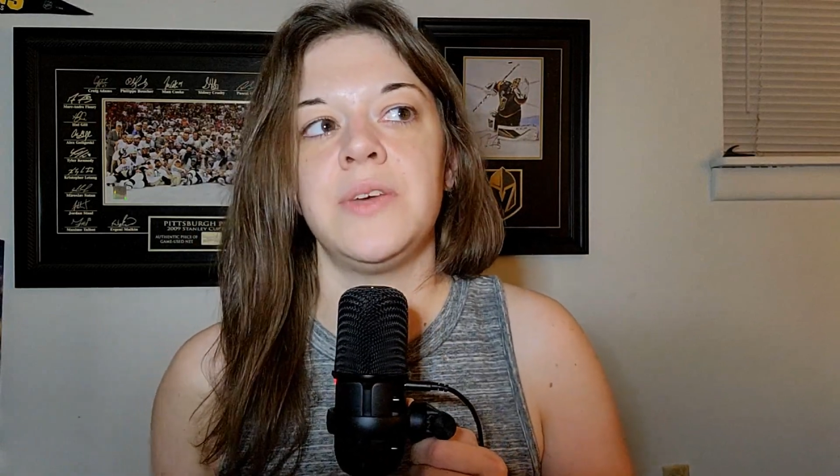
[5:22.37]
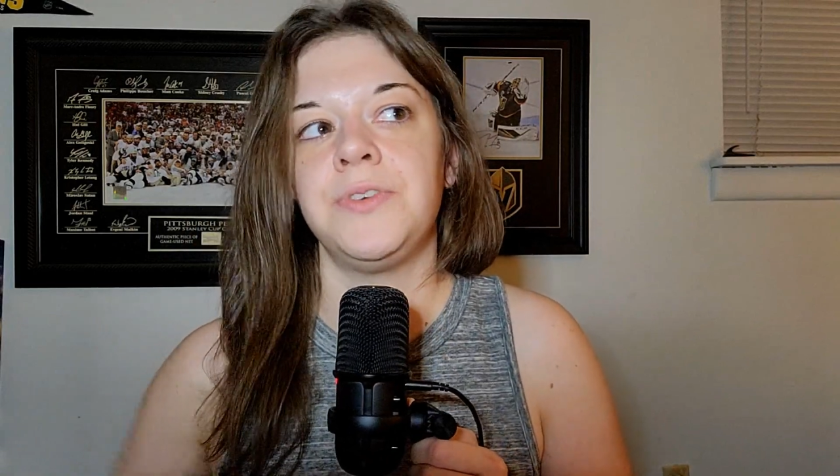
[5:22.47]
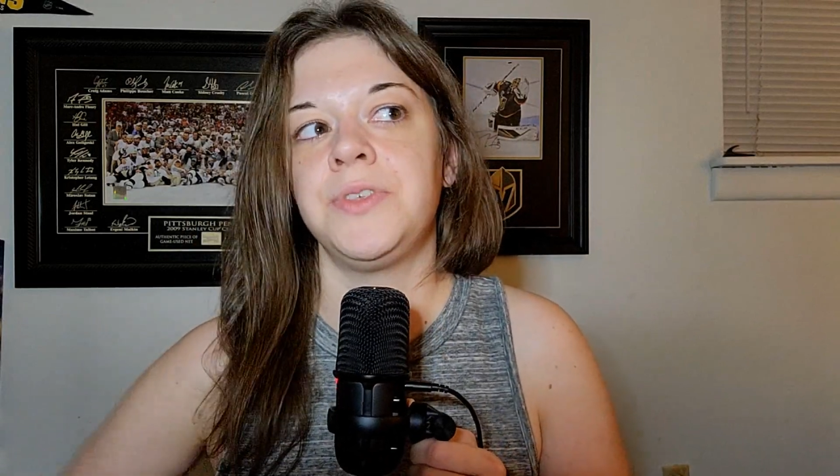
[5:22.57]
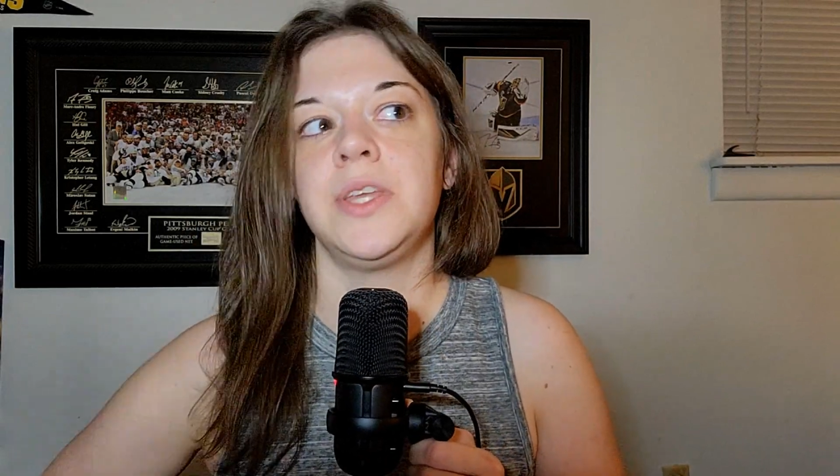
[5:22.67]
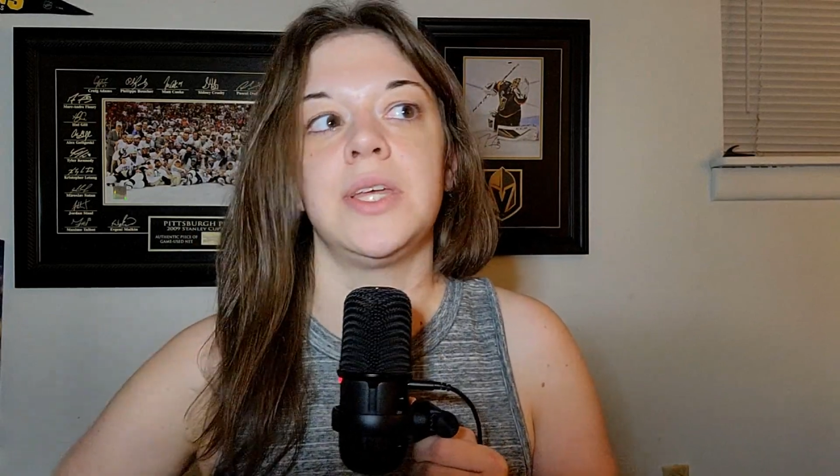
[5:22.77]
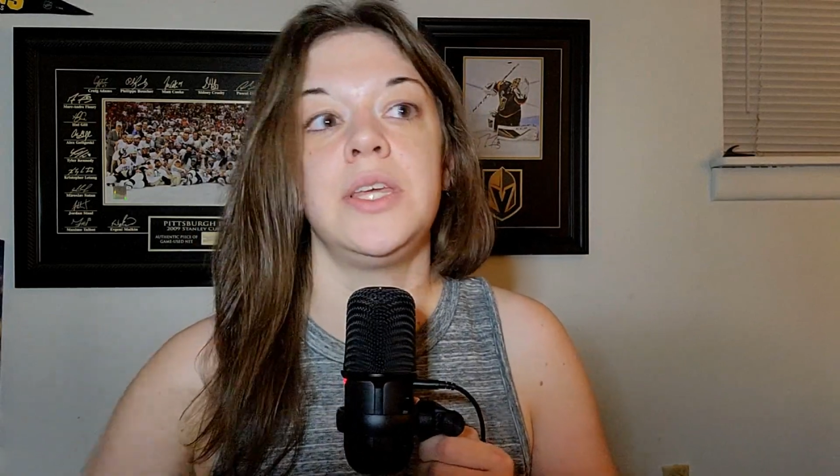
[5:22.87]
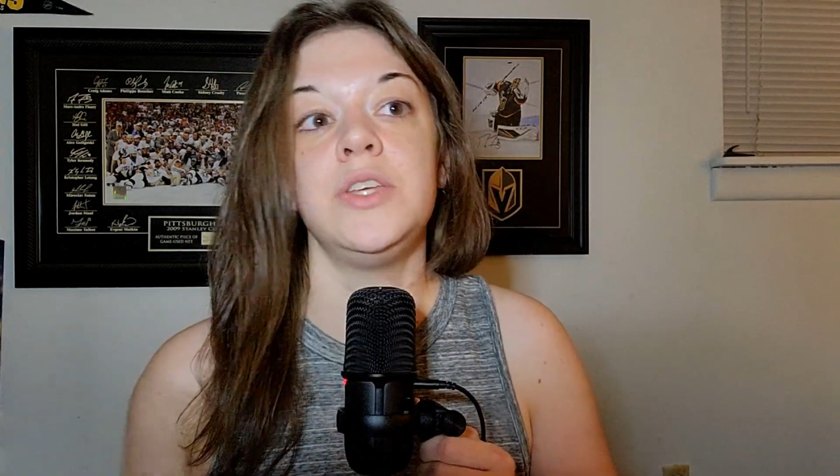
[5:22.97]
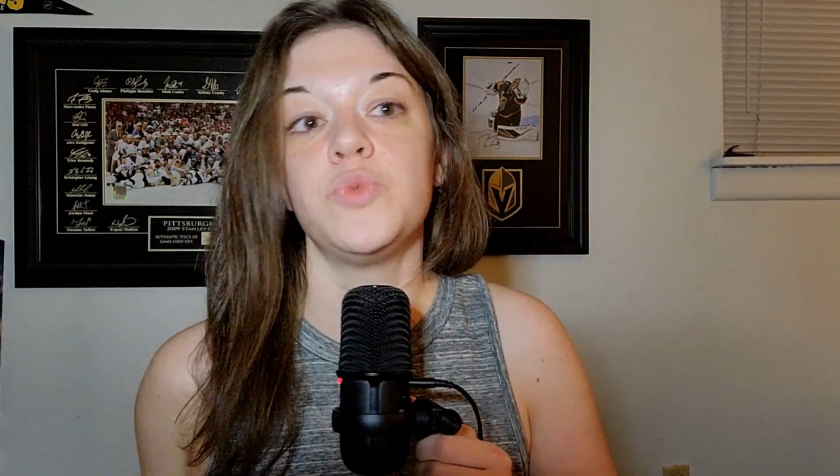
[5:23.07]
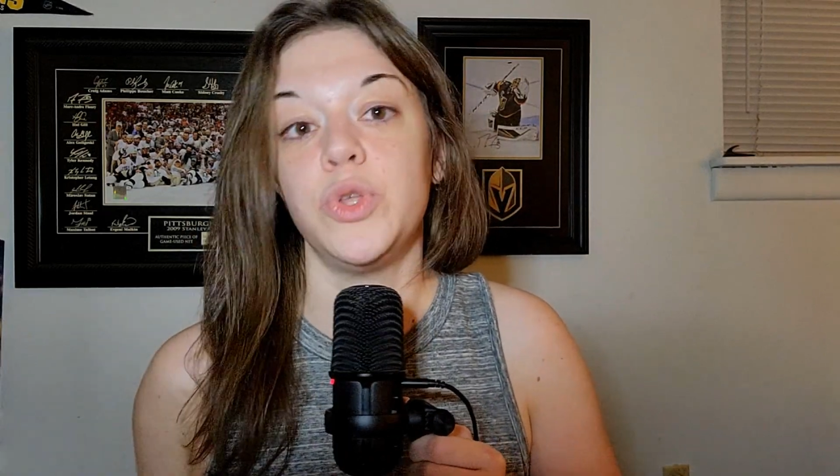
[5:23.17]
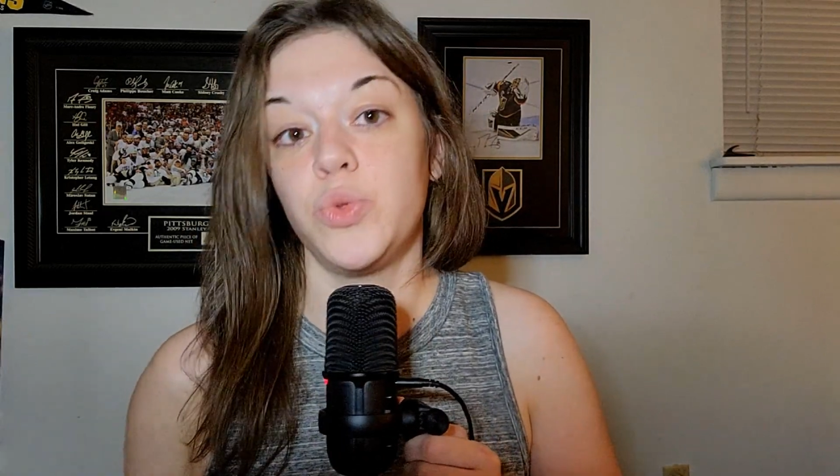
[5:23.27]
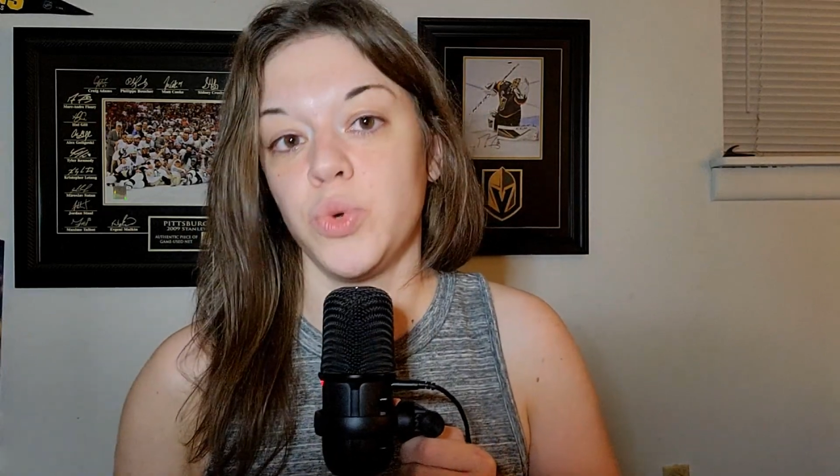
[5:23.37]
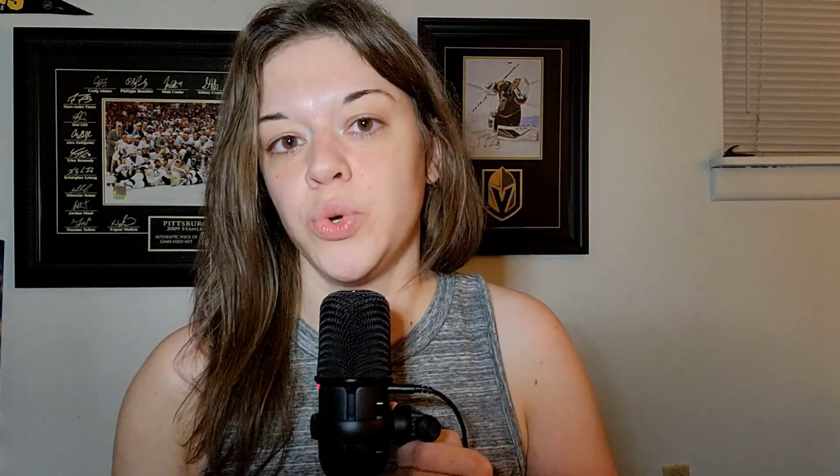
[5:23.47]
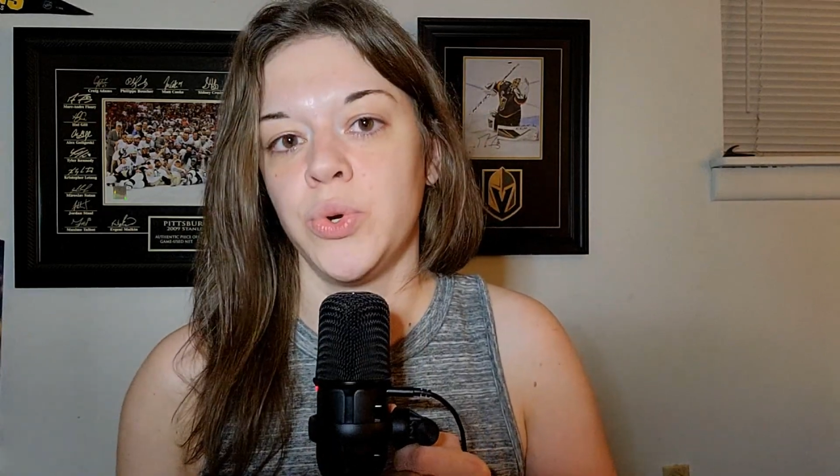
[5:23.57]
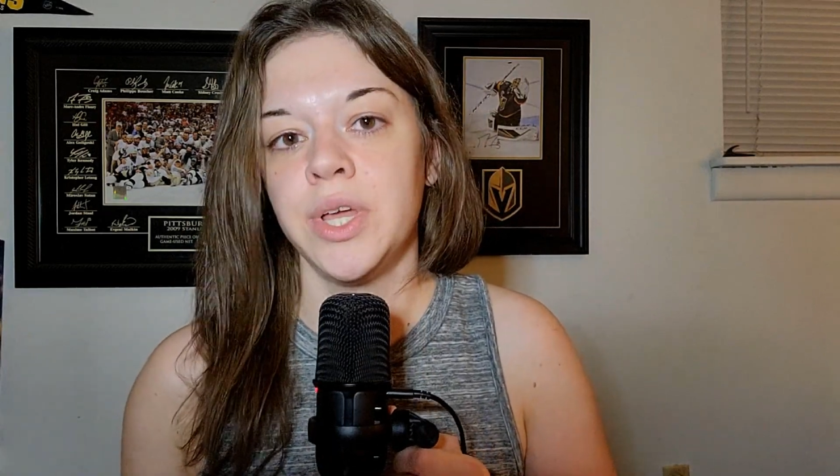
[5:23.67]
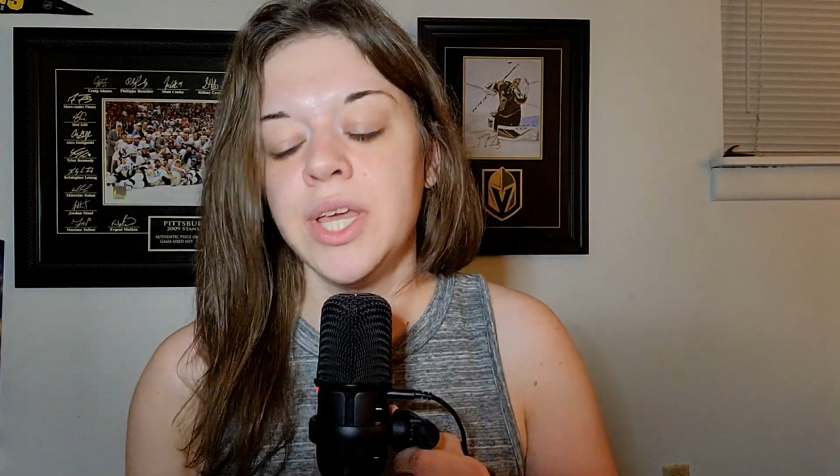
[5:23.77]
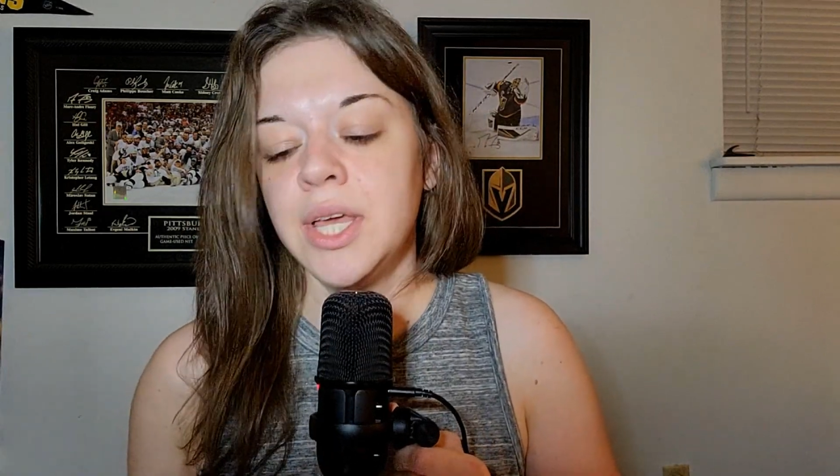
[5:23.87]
everything that he's went through,